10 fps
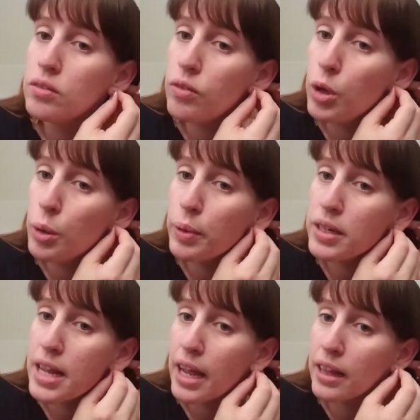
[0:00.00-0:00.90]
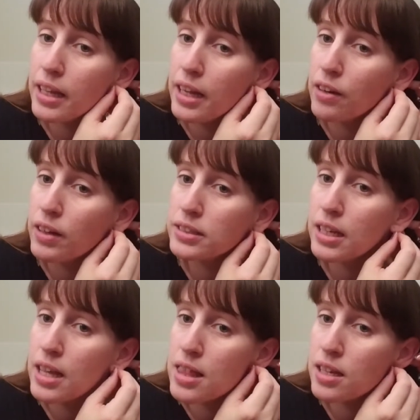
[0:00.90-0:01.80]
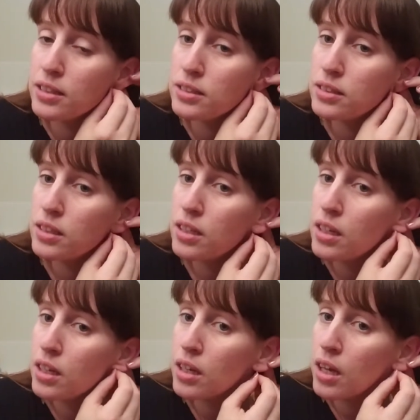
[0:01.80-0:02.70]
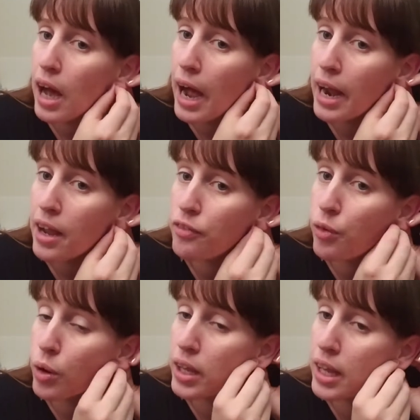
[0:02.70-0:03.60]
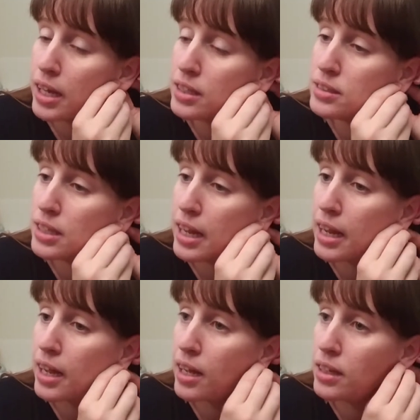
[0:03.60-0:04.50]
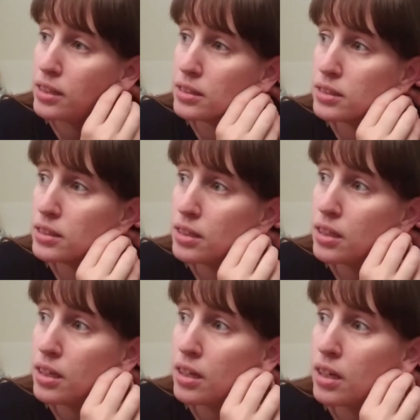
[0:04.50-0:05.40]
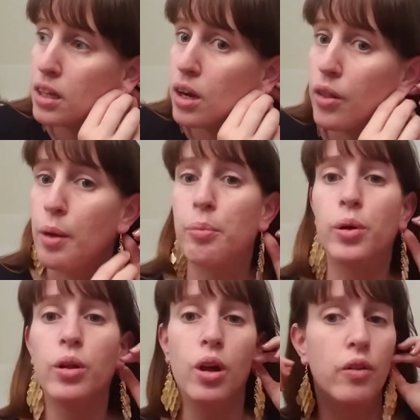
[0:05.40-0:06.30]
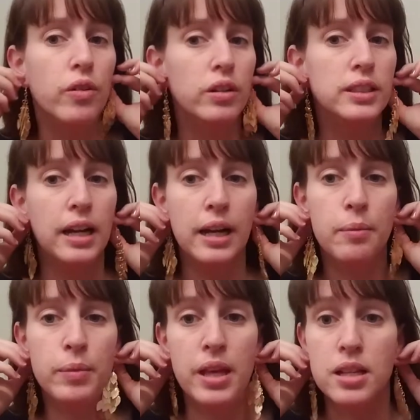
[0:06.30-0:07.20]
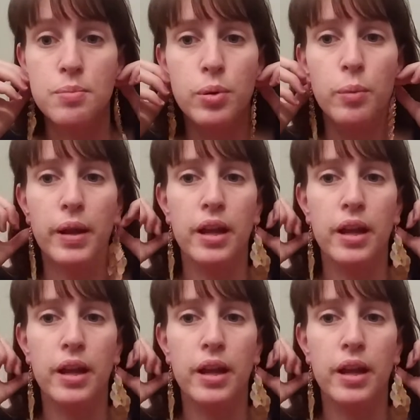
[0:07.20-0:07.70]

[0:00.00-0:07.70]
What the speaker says: uber dangly earrings like this. I have 4 kids and, you know, they pull over time. Kids pull my